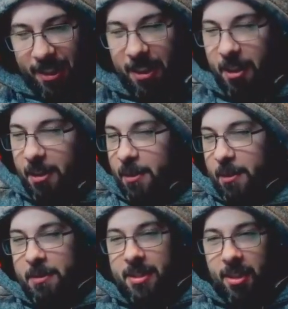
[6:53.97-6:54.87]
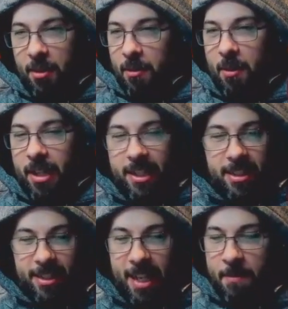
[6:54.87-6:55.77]
Oh, it was so wrong. It
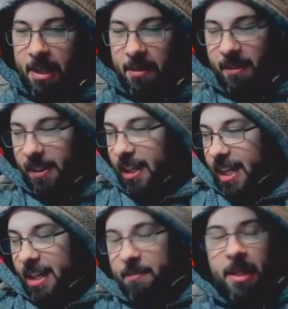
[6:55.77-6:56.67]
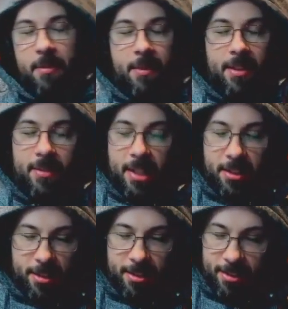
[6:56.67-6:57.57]
just came back, hit me with a
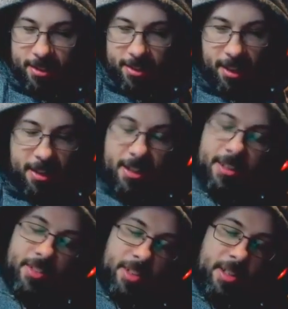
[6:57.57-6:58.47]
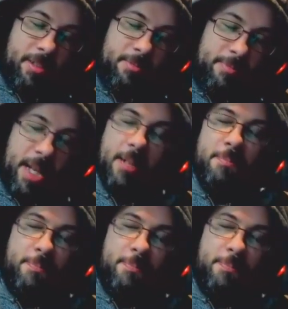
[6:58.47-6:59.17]
vengeance. So yeah.